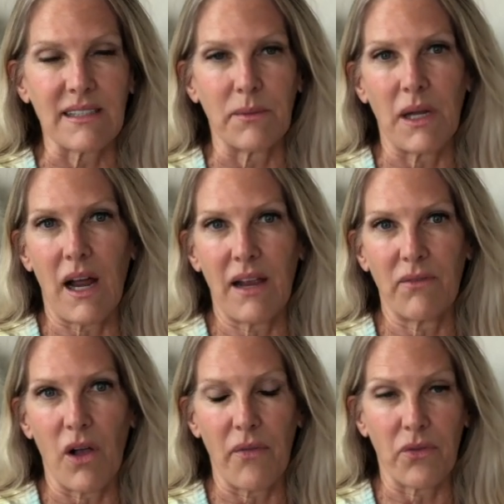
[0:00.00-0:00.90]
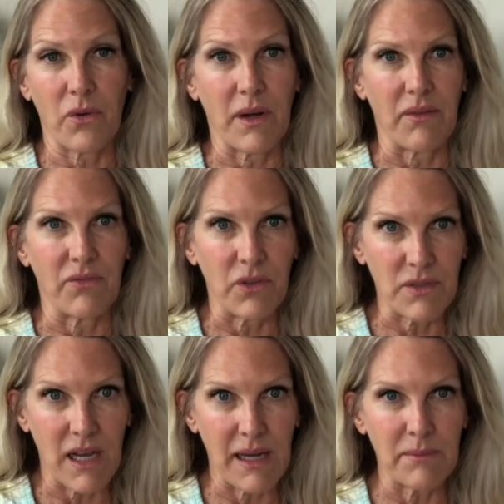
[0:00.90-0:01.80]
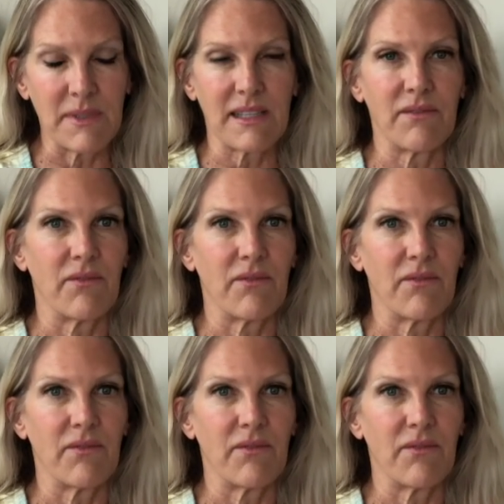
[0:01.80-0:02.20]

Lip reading: I mean, I've gone through it a few times in